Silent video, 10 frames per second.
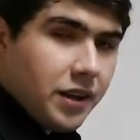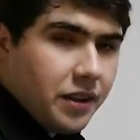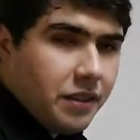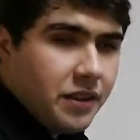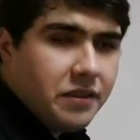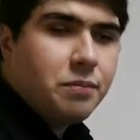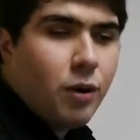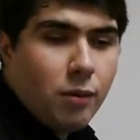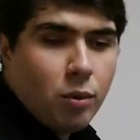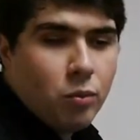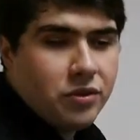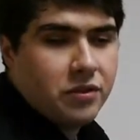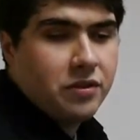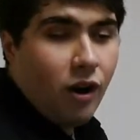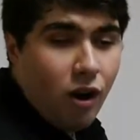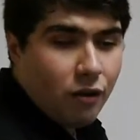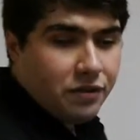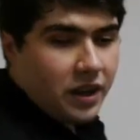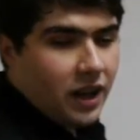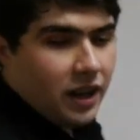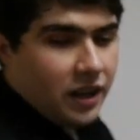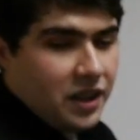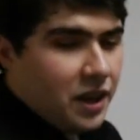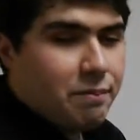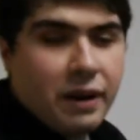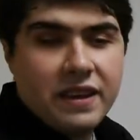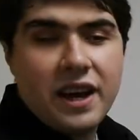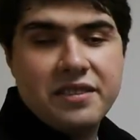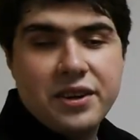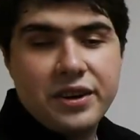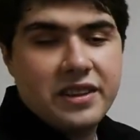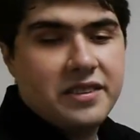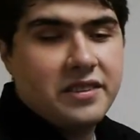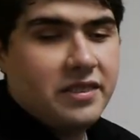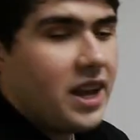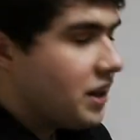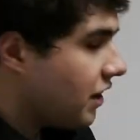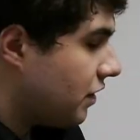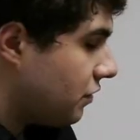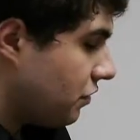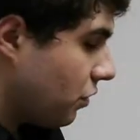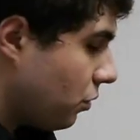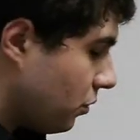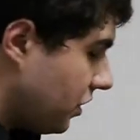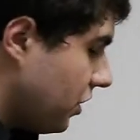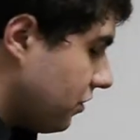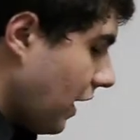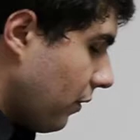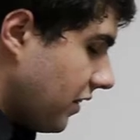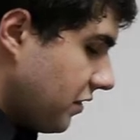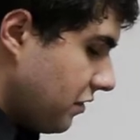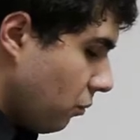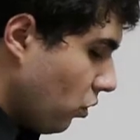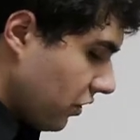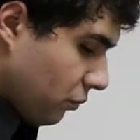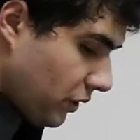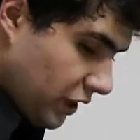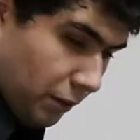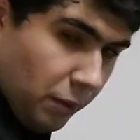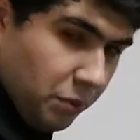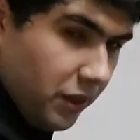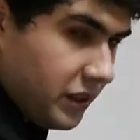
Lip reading: this problem was solved by the guys here at NC State, and so here's how that system works. We can come up to the